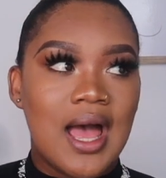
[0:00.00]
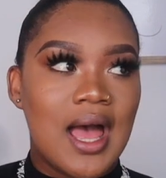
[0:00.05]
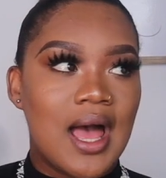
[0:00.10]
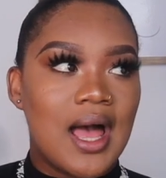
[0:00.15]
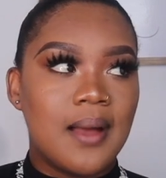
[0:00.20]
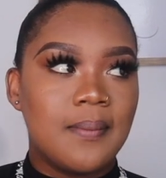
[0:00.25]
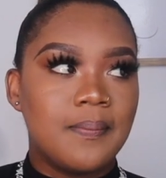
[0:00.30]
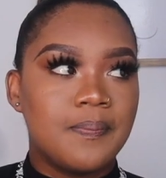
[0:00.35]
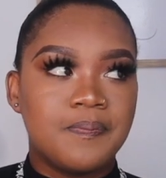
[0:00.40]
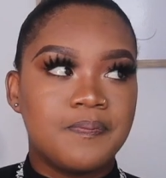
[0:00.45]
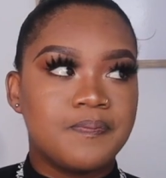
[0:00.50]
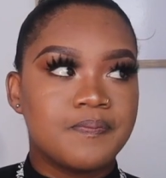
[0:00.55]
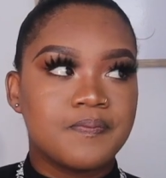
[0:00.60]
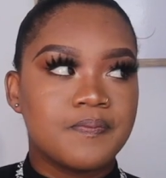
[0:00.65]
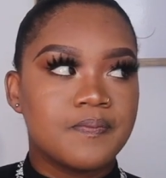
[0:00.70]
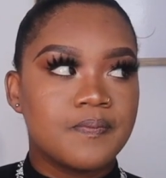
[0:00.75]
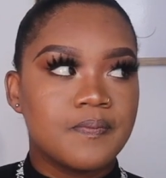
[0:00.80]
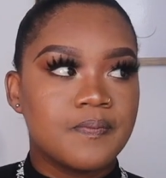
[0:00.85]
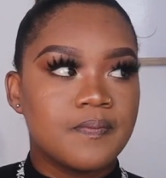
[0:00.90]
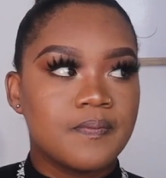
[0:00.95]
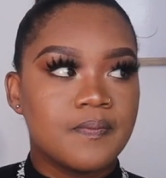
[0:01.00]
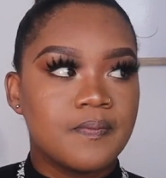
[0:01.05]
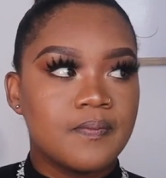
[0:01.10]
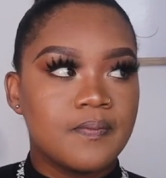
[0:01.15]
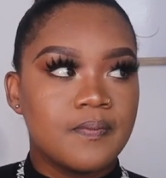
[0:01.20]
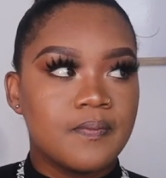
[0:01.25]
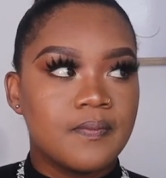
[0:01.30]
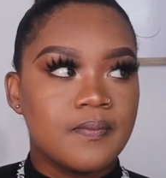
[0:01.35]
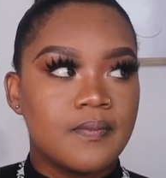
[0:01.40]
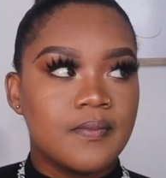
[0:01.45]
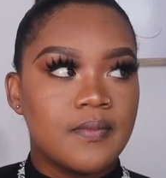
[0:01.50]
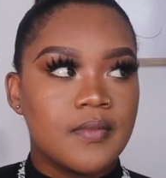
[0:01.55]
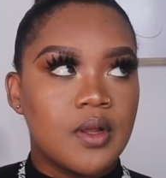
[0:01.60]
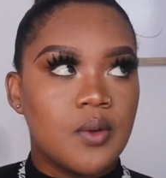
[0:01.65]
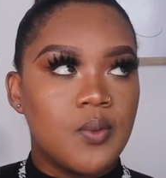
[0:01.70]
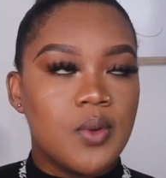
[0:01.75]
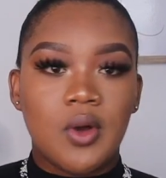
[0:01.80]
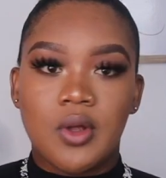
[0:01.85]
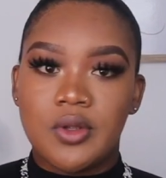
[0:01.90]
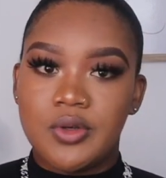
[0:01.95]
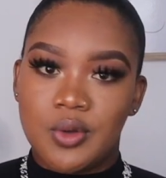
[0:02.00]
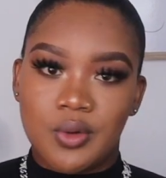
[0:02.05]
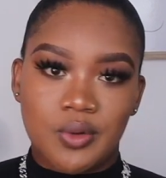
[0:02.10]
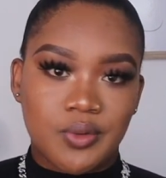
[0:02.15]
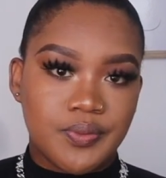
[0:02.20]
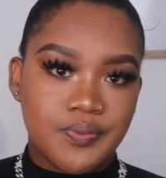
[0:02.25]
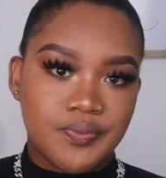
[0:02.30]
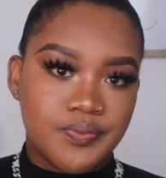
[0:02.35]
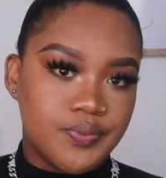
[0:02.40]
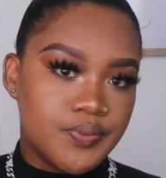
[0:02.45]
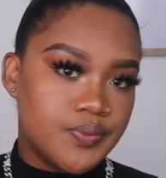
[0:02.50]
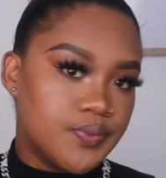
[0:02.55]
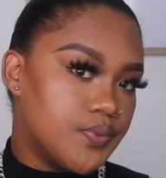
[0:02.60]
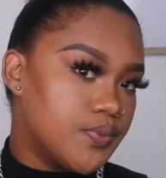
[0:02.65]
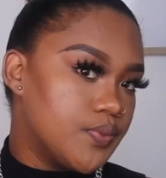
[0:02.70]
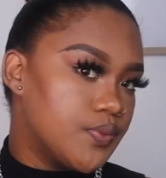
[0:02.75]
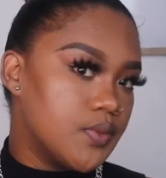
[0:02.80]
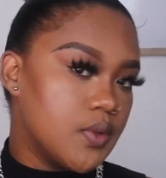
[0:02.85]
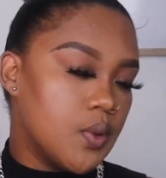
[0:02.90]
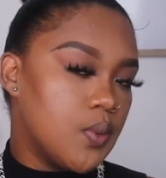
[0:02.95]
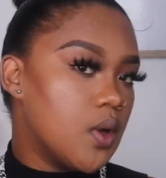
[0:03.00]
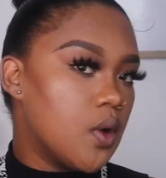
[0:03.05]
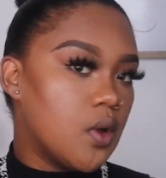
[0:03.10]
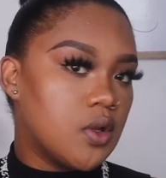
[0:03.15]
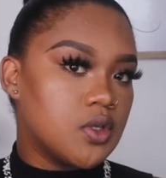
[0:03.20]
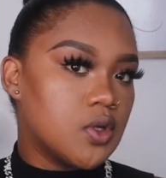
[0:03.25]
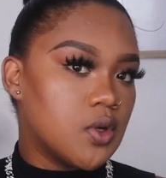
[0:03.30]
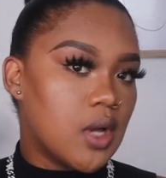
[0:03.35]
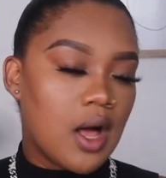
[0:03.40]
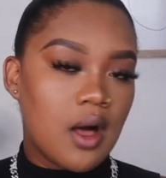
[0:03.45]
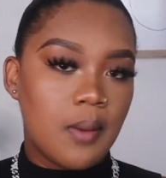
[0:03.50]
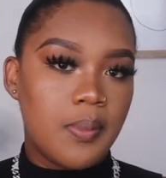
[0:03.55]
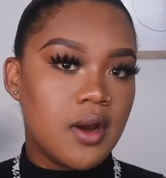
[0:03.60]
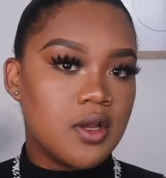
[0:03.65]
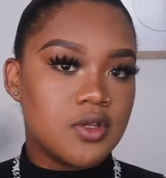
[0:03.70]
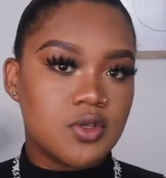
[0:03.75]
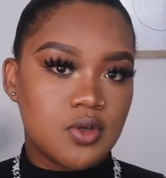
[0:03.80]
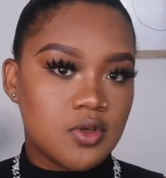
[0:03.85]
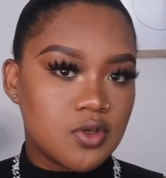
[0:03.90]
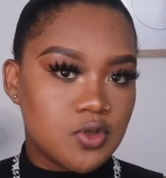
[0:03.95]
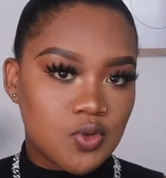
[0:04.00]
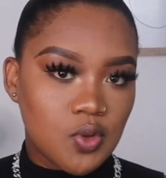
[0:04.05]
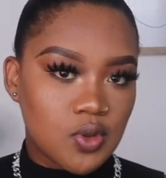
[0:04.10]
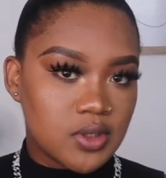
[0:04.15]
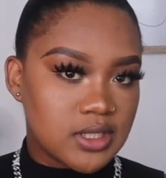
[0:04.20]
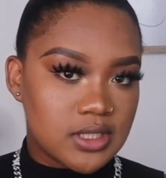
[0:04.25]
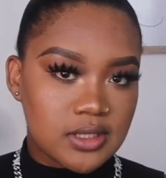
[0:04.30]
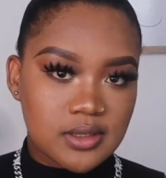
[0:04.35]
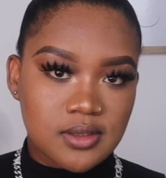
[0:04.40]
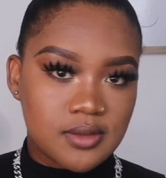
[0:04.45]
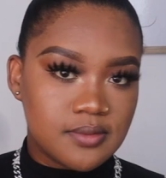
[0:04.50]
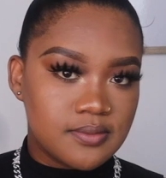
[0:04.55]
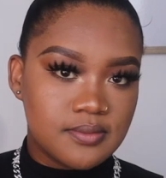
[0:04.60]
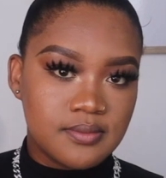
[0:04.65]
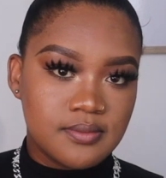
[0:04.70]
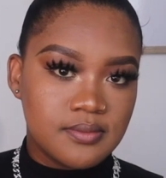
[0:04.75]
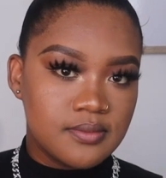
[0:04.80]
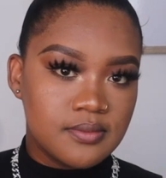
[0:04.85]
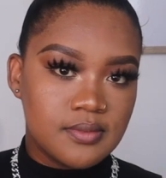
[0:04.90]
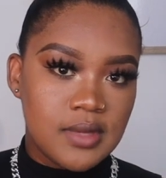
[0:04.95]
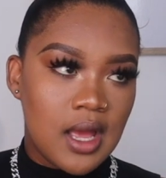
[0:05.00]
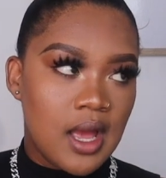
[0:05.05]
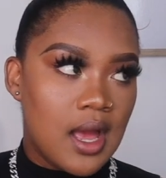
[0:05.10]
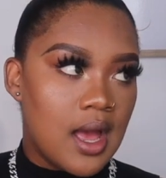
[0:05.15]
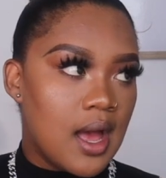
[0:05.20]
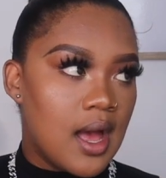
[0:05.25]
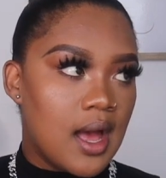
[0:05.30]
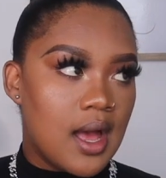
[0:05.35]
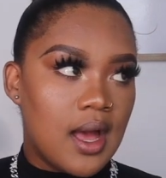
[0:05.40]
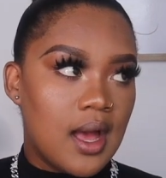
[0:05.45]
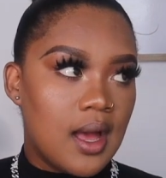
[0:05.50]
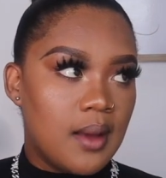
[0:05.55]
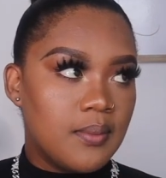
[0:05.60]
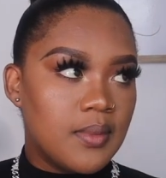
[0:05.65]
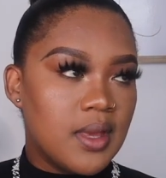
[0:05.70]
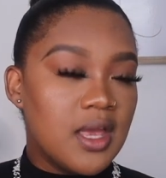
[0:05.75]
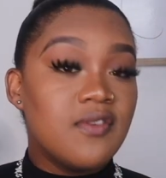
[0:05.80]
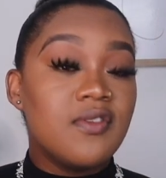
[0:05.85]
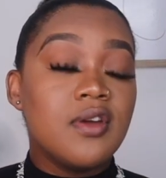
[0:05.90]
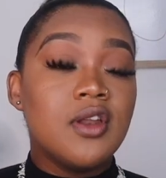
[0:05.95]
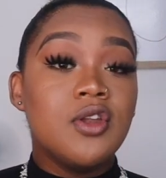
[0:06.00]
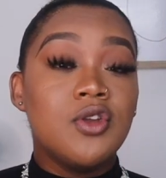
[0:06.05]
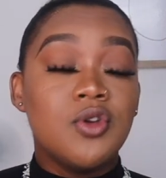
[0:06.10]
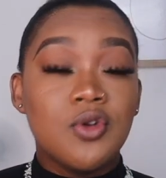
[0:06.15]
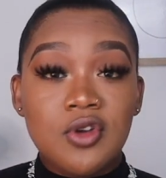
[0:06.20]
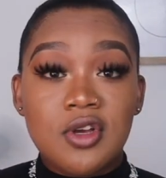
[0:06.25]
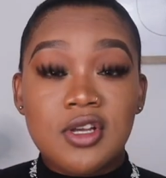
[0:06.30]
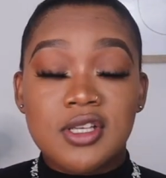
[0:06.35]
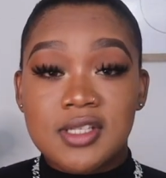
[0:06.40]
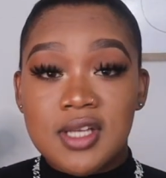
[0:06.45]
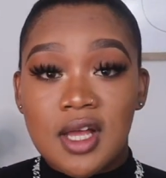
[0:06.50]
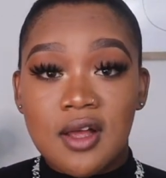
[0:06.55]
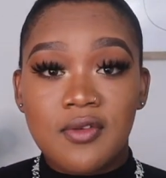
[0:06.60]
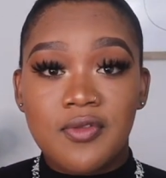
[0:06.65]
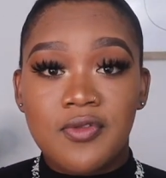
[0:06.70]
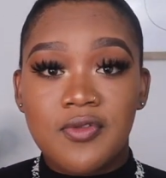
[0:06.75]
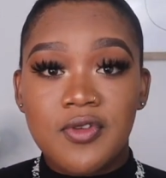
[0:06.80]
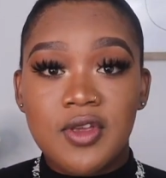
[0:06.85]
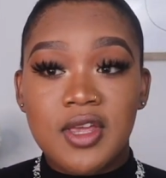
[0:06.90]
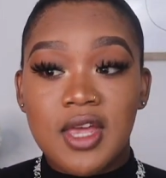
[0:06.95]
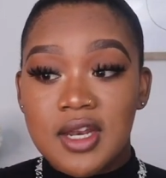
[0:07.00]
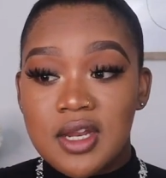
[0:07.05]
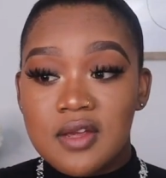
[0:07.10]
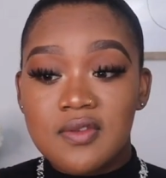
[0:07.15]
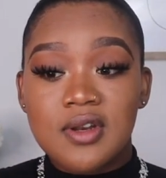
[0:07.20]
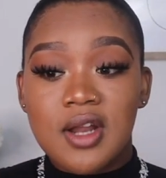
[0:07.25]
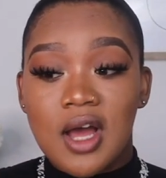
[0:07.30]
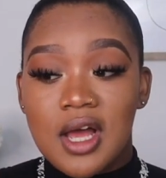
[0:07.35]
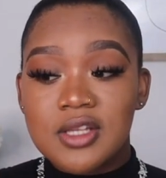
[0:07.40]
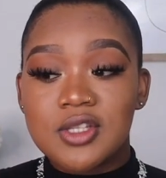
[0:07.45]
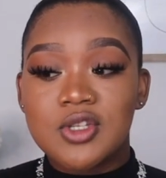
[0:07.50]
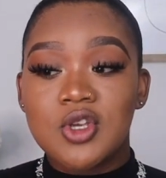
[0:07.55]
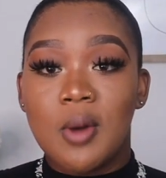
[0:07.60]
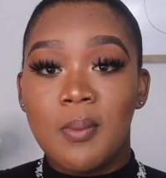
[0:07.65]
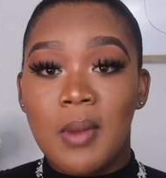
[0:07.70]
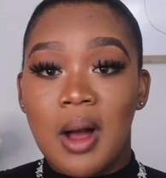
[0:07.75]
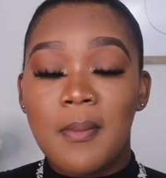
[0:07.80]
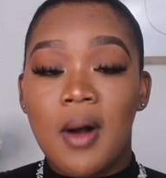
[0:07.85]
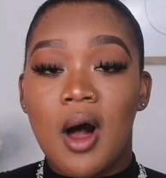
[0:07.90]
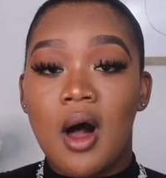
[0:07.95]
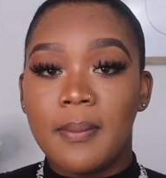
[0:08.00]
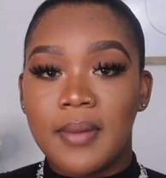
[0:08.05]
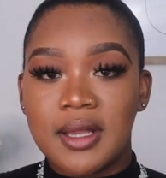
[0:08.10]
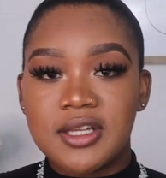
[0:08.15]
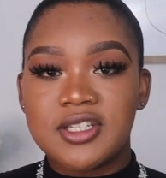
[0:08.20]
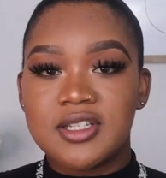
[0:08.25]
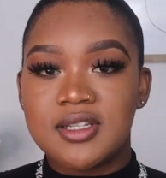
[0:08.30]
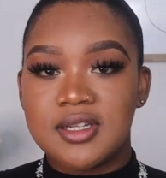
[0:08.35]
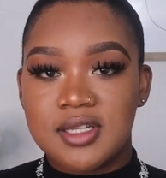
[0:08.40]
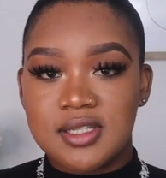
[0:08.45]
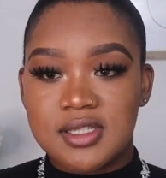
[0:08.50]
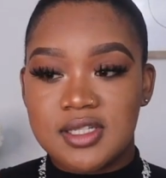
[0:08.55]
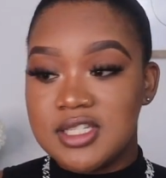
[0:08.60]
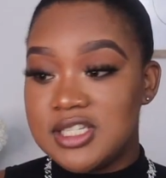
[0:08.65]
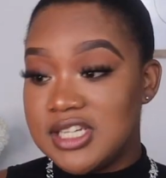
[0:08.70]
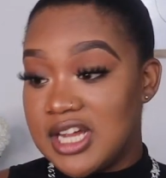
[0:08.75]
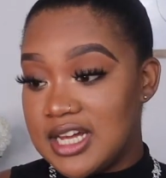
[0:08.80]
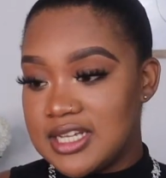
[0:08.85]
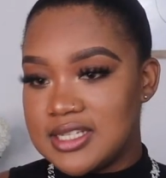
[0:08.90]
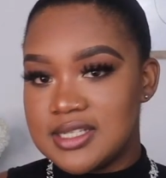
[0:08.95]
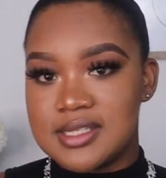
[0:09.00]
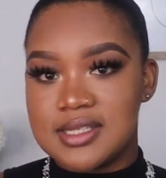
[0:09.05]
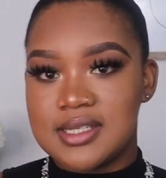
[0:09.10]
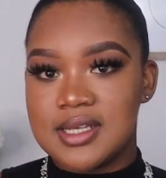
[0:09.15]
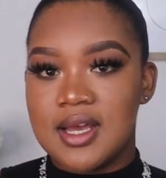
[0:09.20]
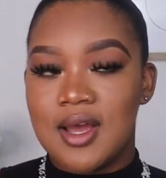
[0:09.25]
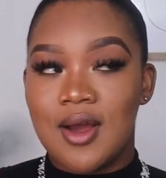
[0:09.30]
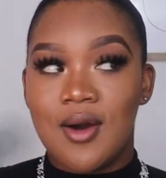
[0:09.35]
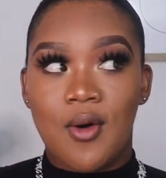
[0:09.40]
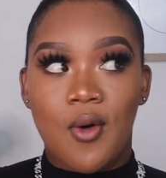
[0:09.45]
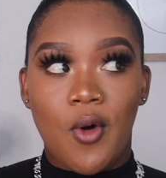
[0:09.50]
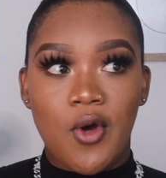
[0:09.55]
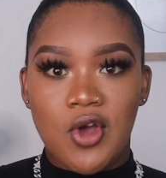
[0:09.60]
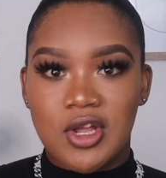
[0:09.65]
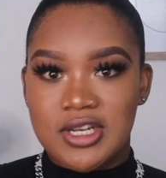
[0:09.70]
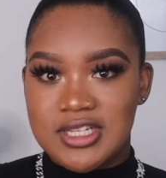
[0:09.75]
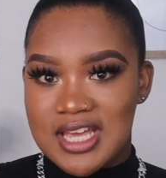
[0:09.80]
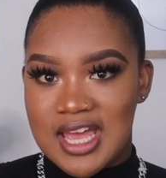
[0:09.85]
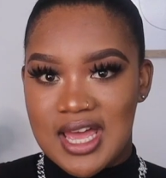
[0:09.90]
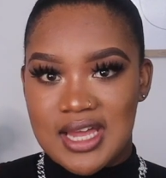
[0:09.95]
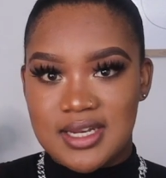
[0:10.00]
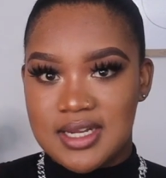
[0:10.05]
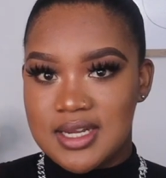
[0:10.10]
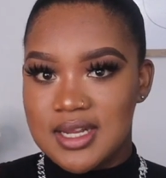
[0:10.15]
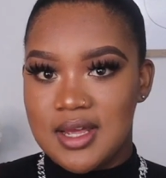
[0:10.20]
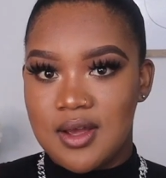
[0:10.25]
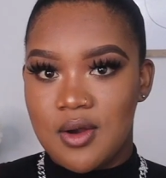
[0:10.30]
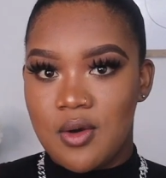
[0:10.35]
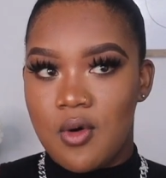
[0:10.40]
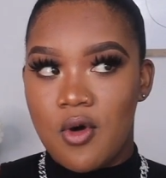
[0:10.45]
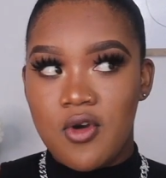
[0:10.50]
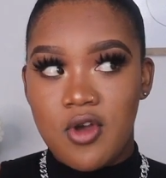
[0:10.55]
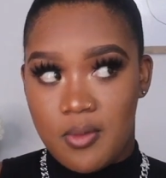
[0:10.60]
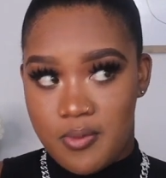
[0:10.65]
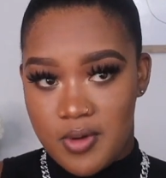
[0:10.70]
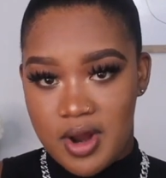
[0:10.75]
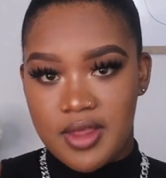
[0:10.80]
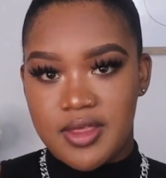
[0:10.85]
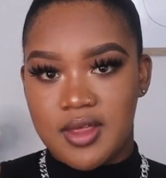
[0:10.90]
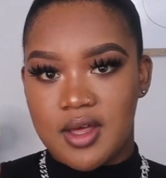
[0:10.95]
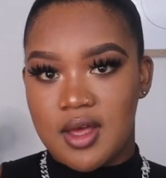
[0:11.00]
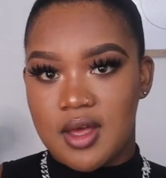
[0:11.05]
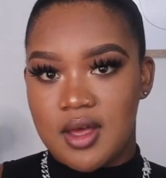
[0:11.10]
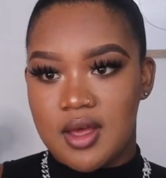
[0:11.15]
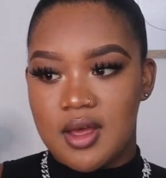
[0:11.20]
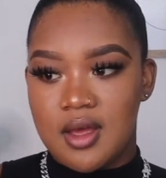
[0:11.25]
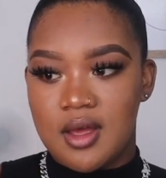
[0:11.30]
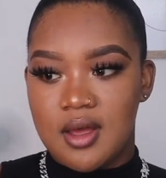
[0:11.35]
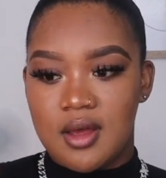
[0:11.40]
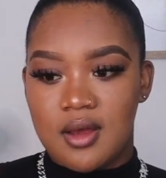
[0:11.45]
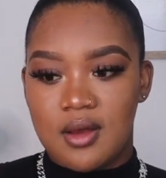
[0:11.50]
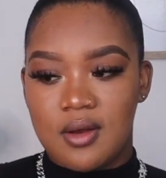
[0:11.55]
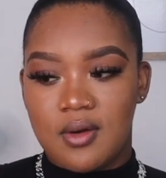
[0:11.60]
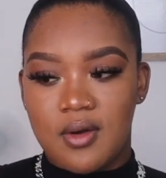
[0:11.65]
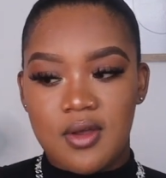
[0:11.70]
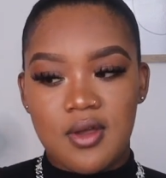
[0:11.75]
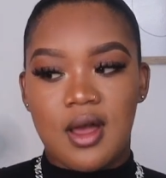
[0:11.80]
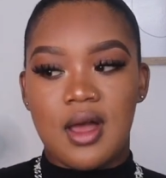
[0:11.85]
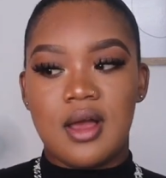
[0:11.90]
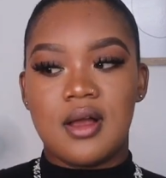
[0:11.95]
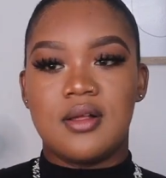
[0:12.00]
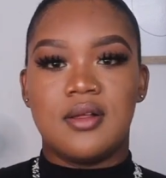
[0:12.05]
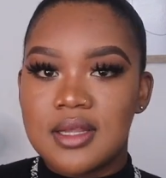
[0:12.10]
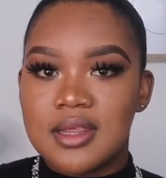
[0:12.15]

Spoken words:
We all know. Our parents always told us. Even you yourself, you can even ask your mom how much she does, or your dad, or your brother, or your uncle.